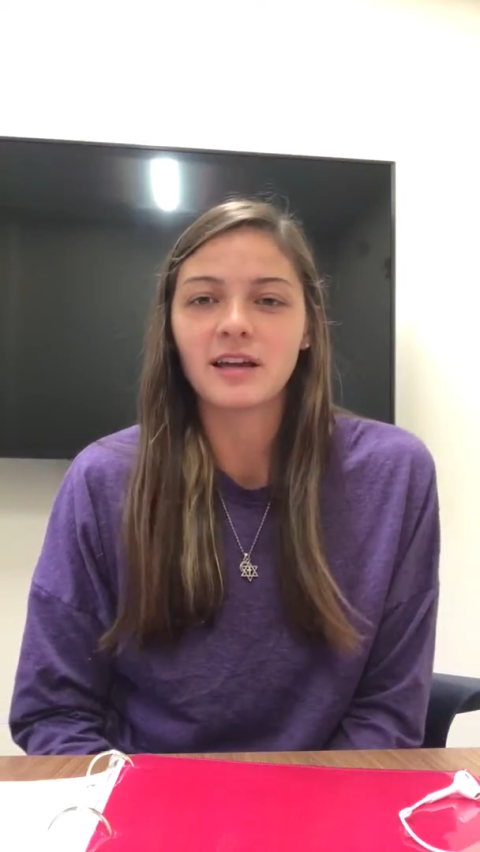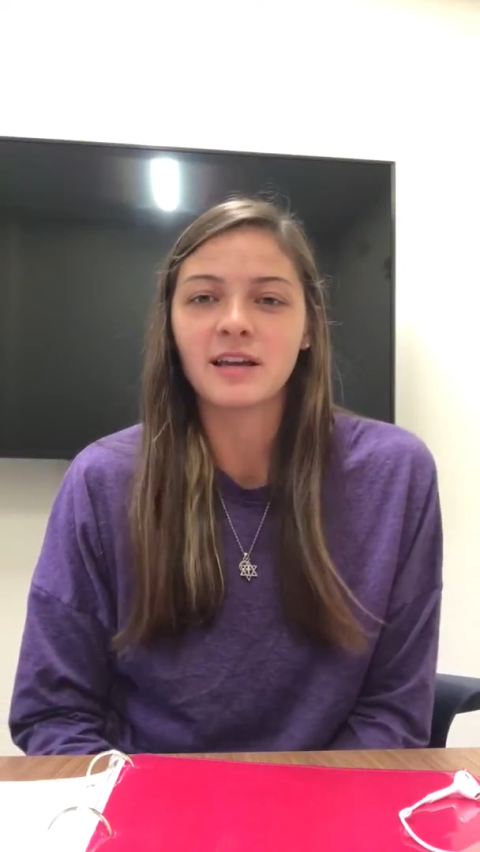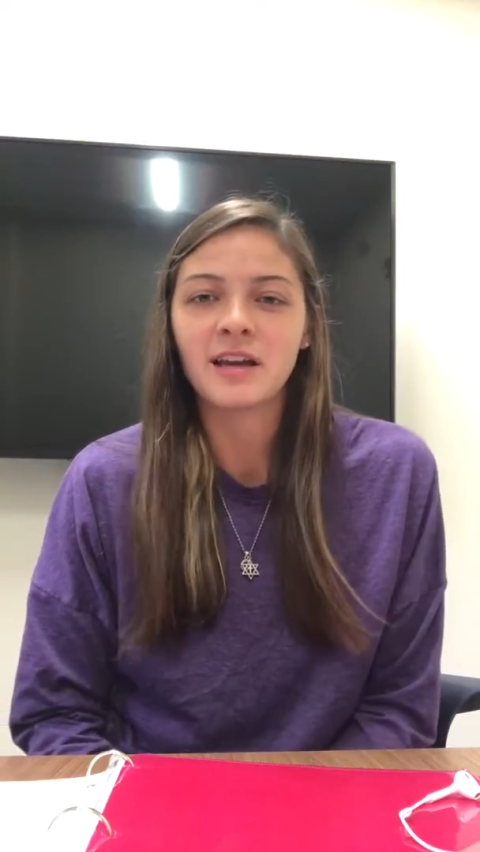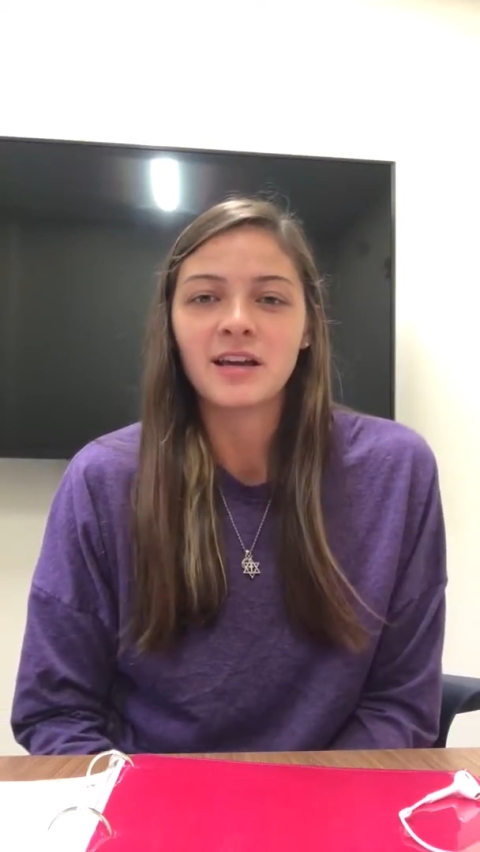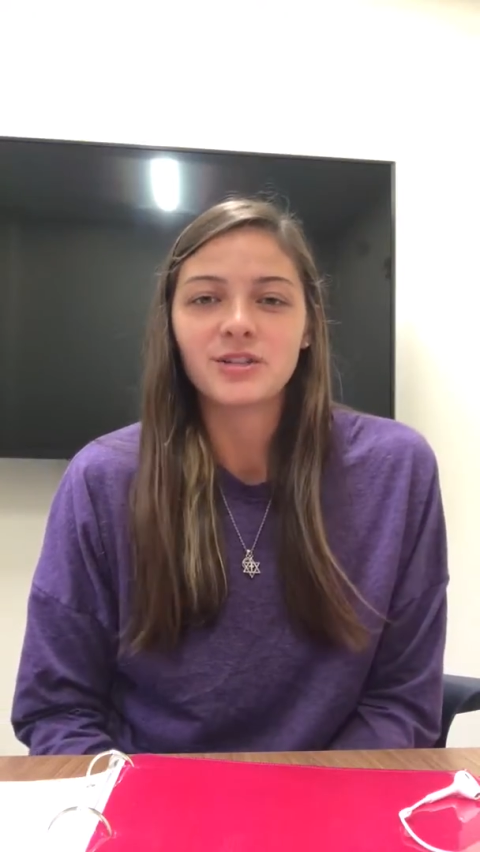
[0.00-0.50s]

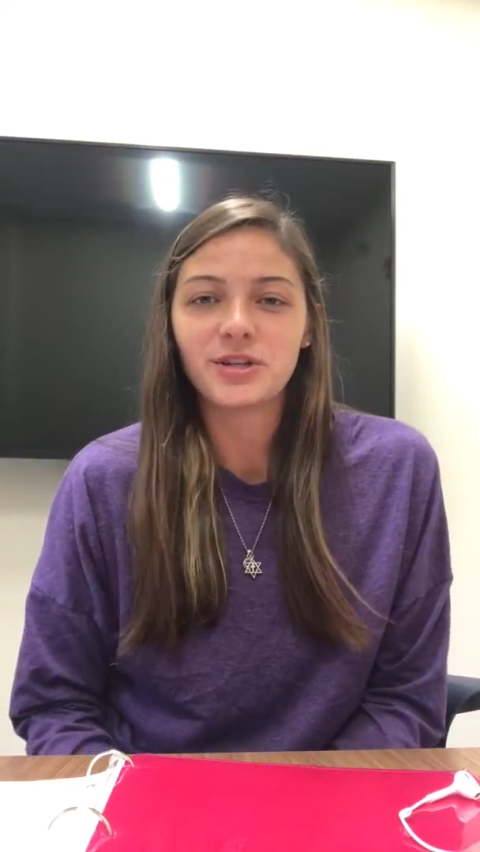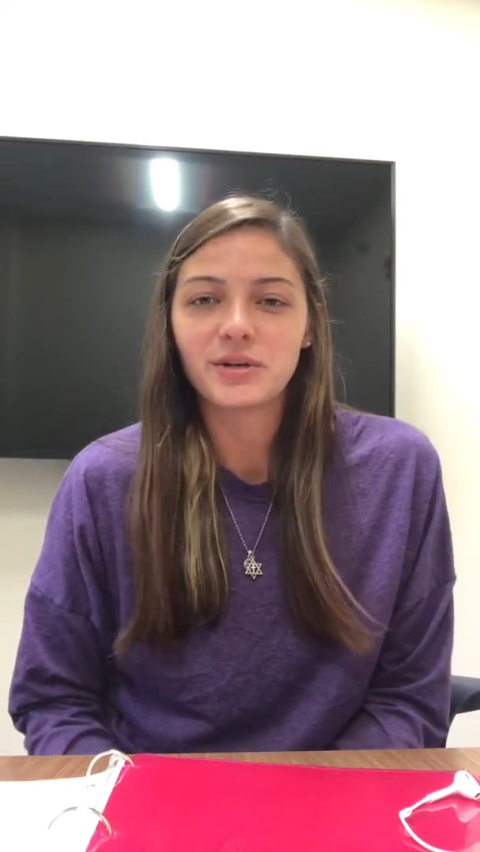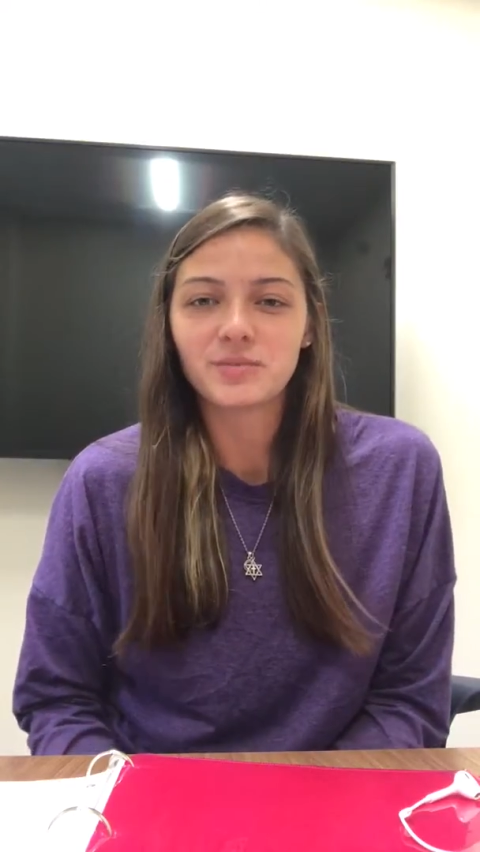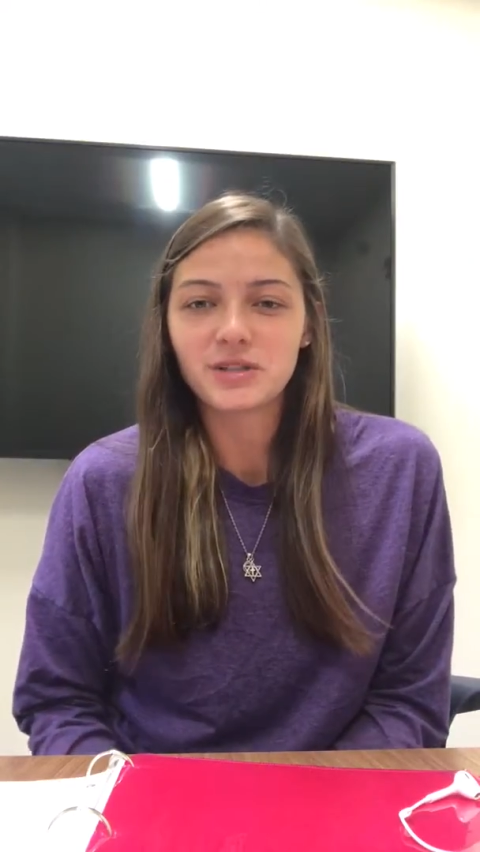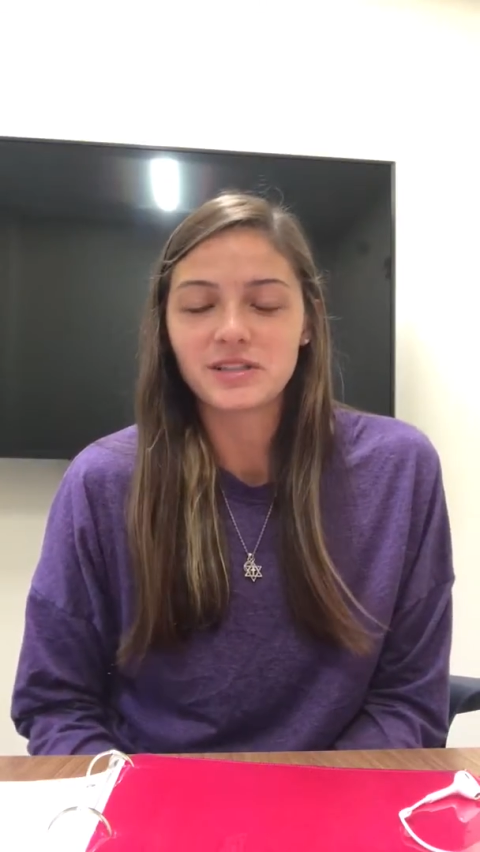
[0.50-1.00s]
and she
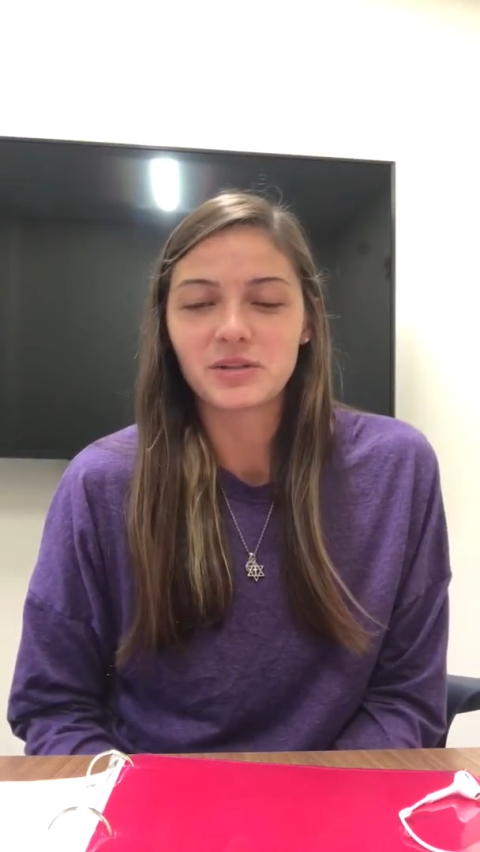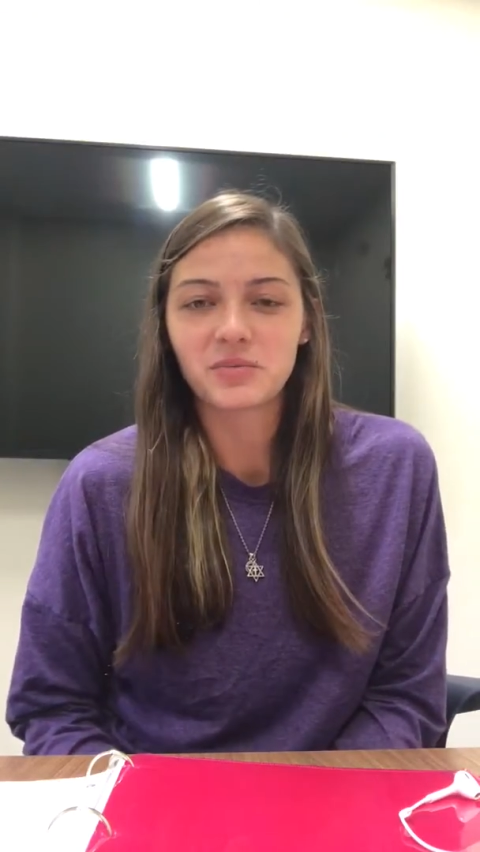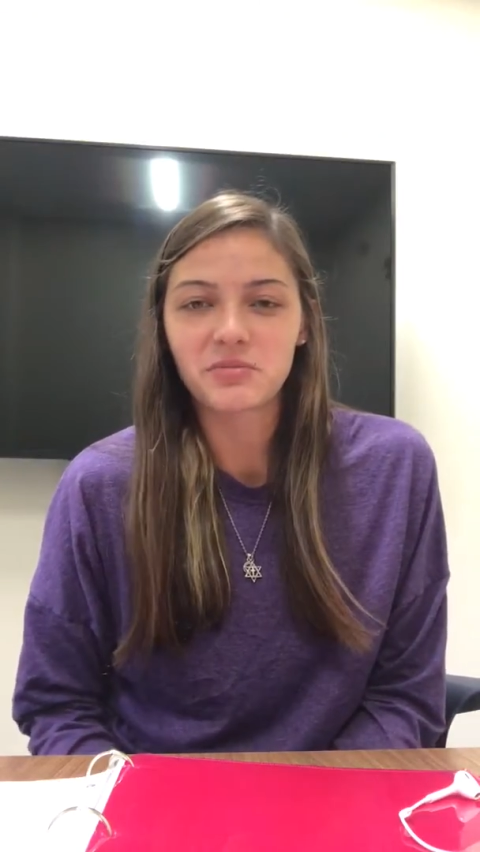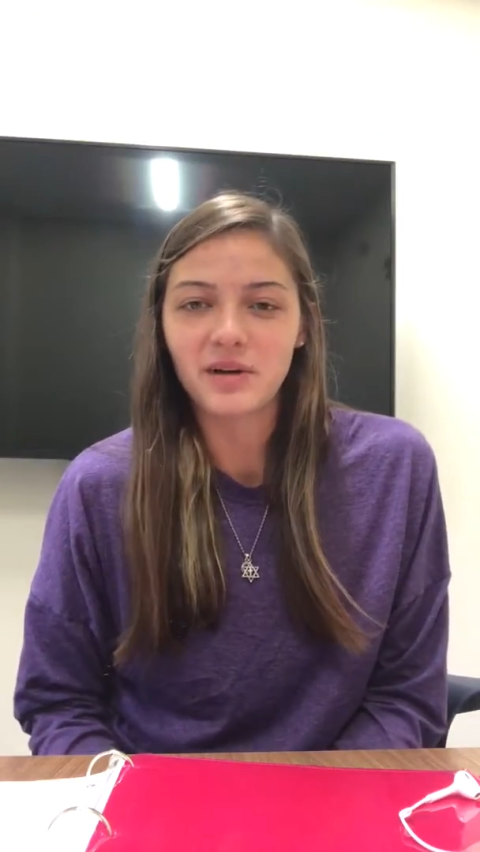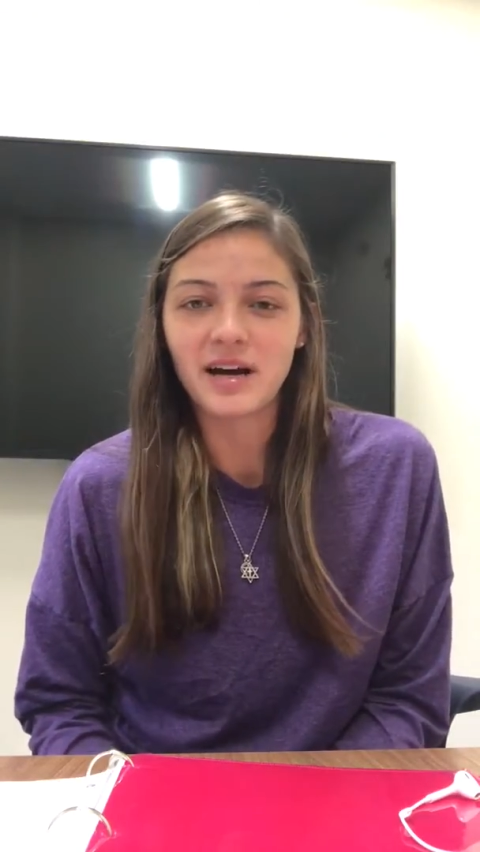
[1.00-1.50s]
always puts in the
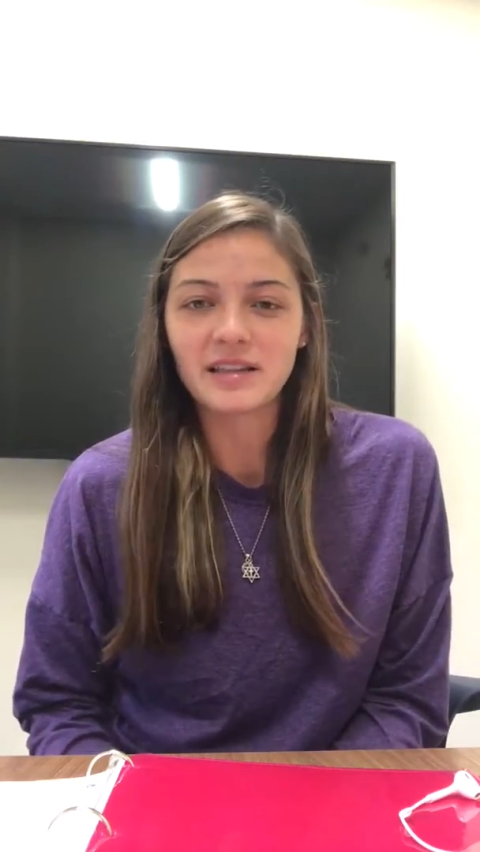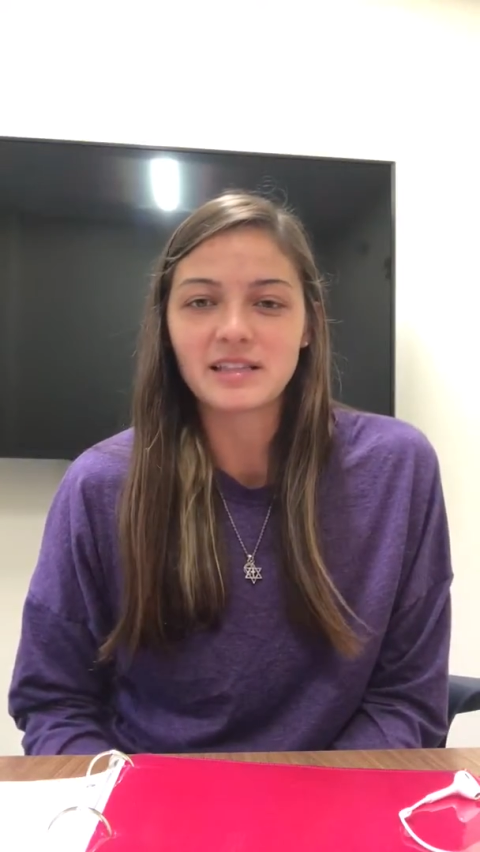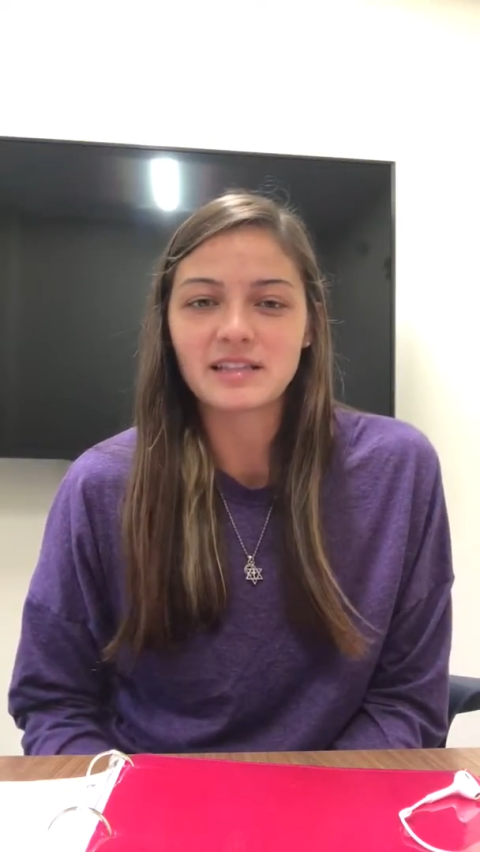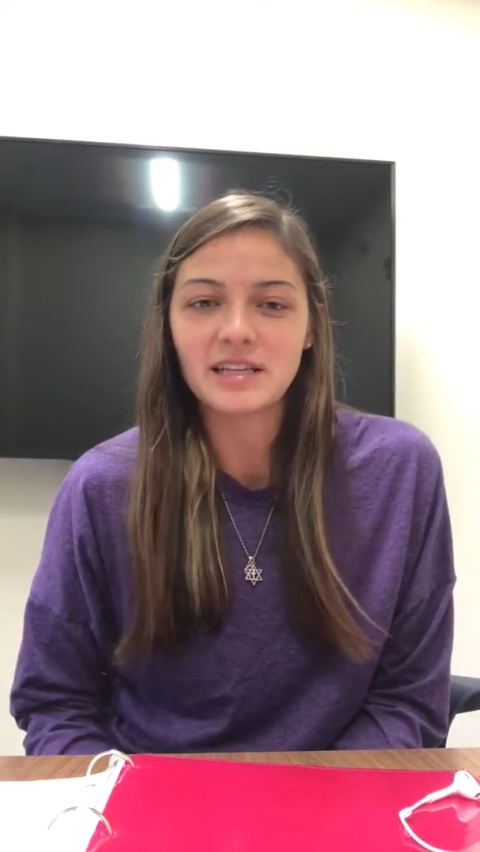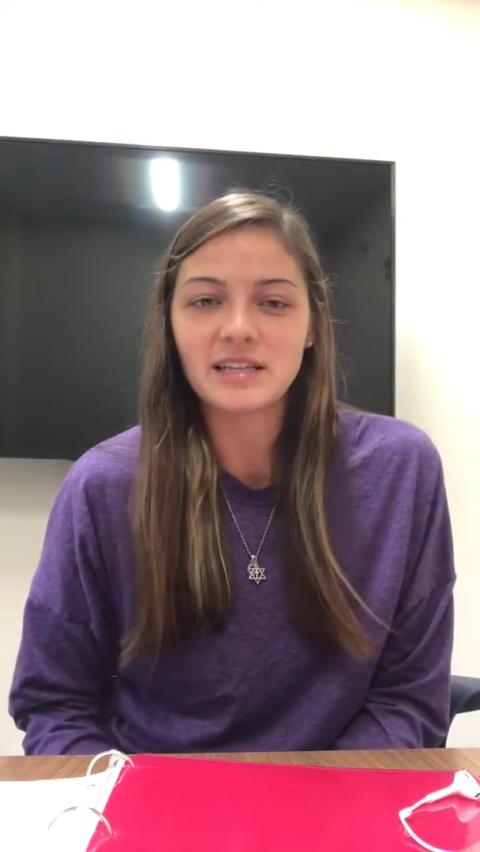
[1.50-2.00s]
work behind
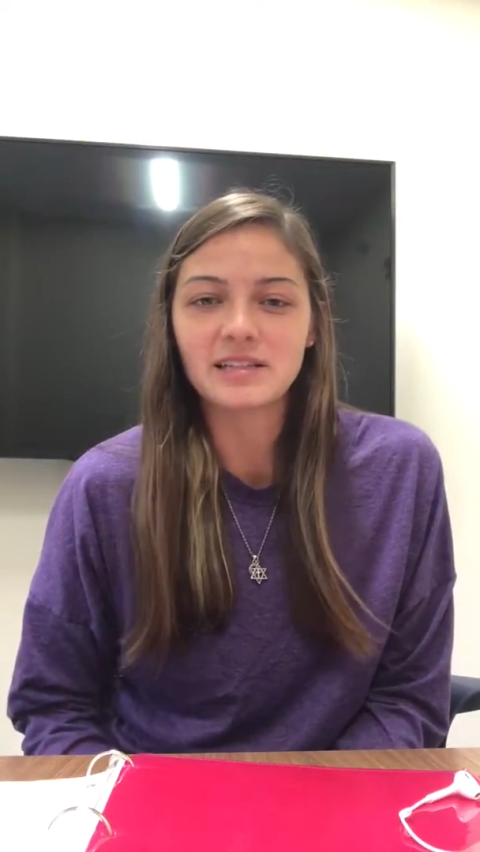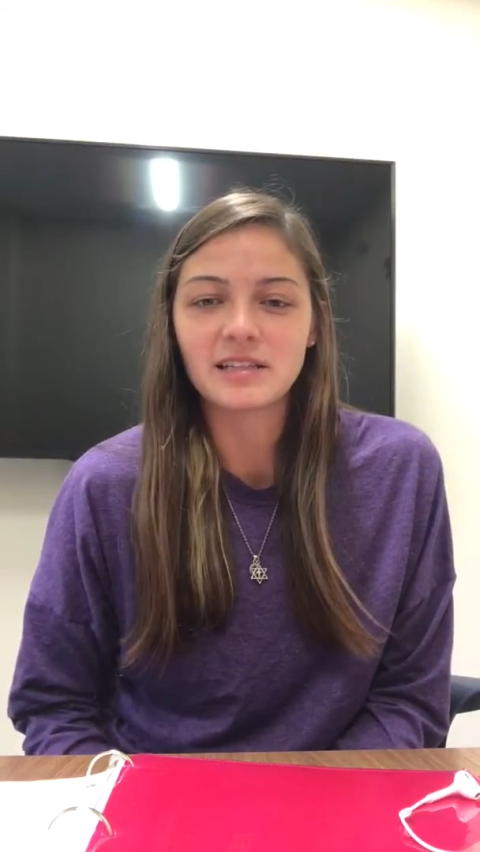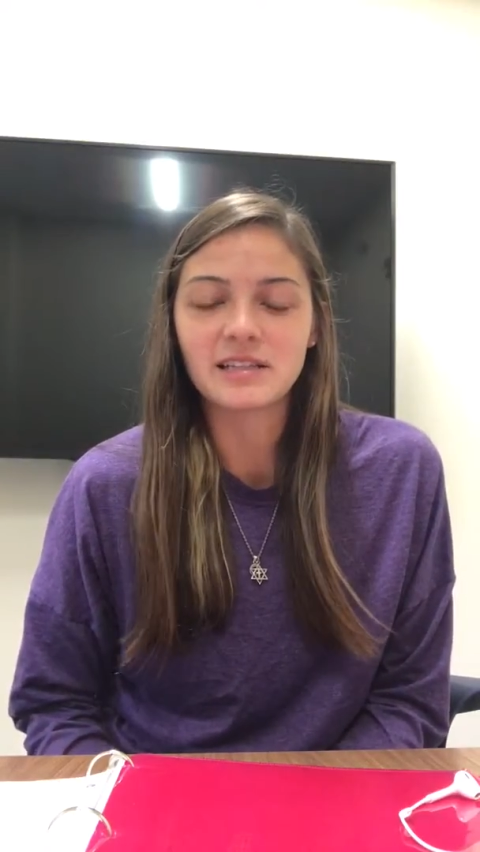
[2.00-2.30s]
the scenes,